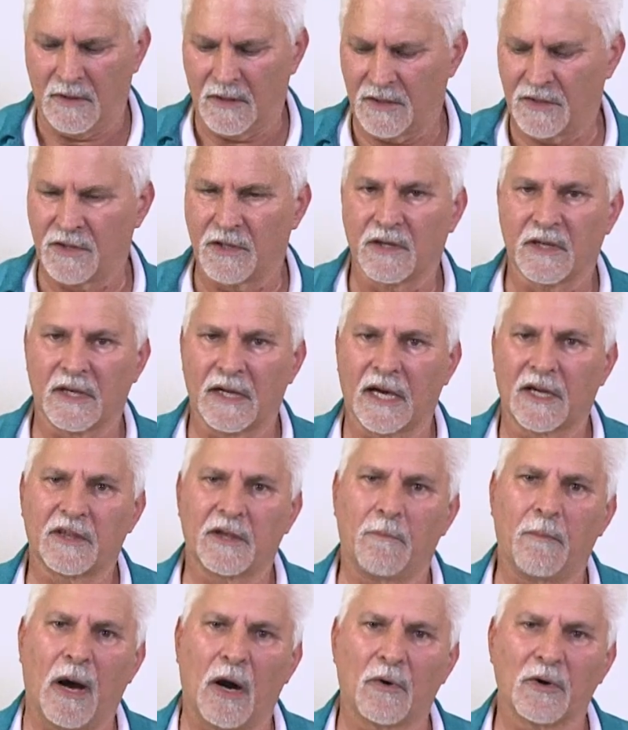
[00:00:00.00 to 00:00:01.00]
is to connect
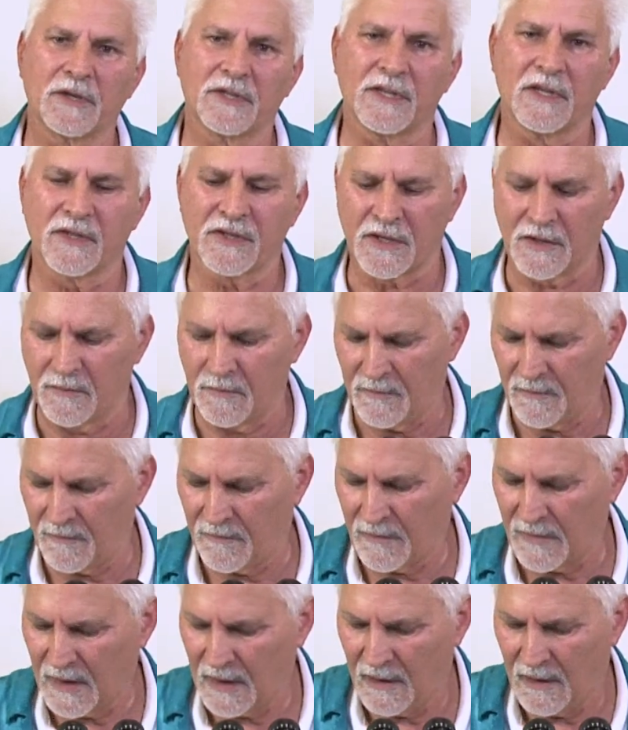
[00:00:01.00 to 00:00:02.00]
the power system,
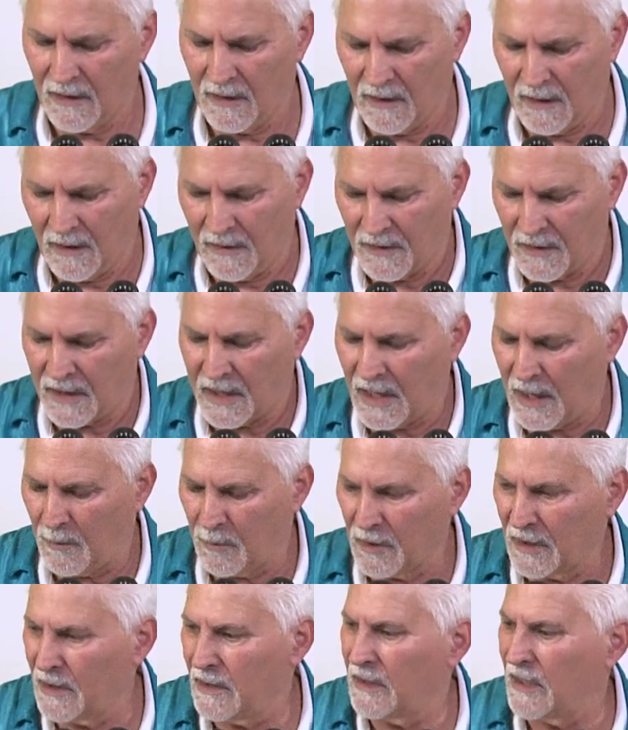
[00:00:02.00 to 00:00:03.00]
the
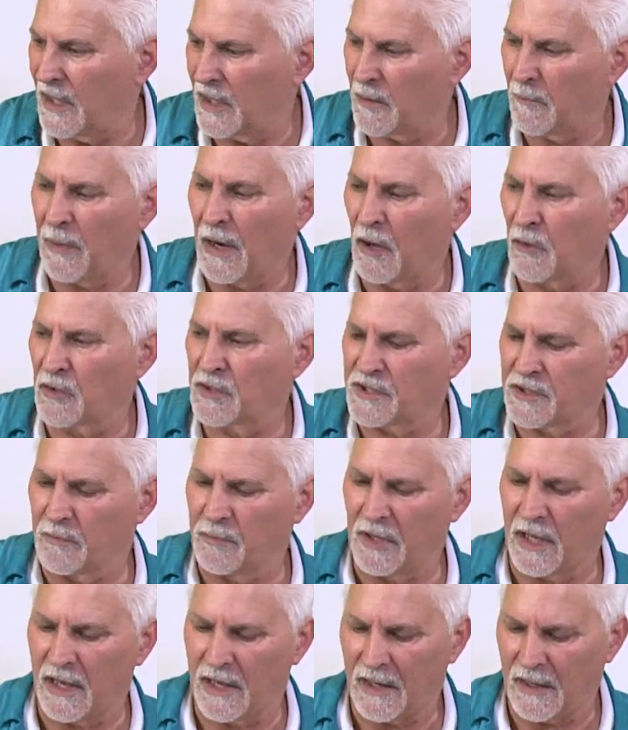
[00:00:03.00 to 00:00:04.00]
cabling, and the power
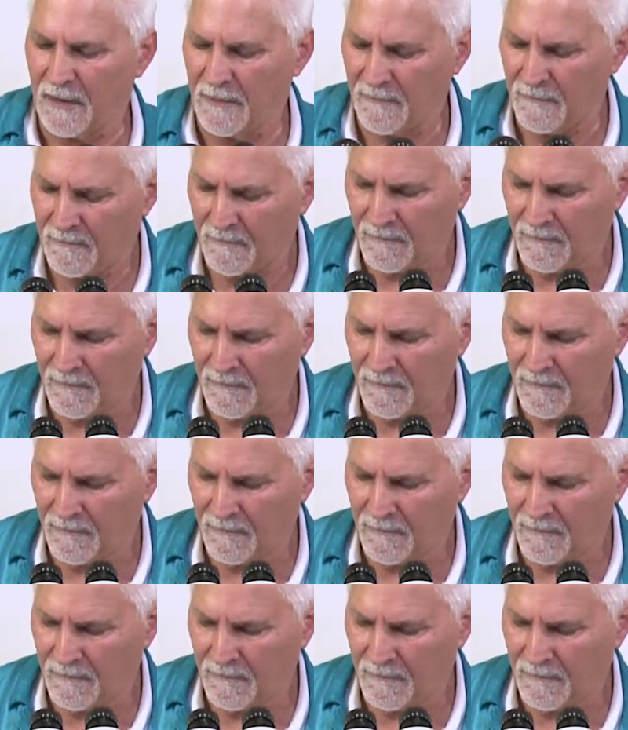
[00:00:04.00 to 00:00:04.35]
supply.